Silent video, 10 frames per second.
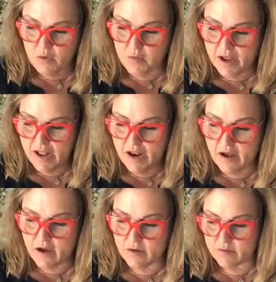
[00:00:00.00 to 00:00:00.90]
We went
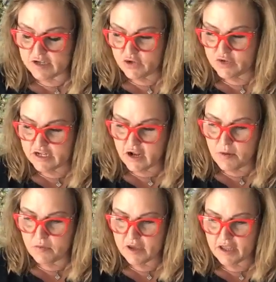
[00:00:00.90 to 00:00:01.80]
on a retreat
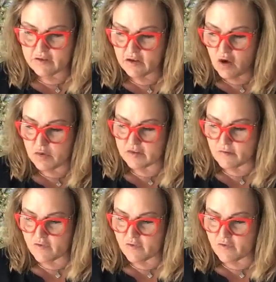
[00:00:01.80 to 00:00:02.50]
a couple weekends ago with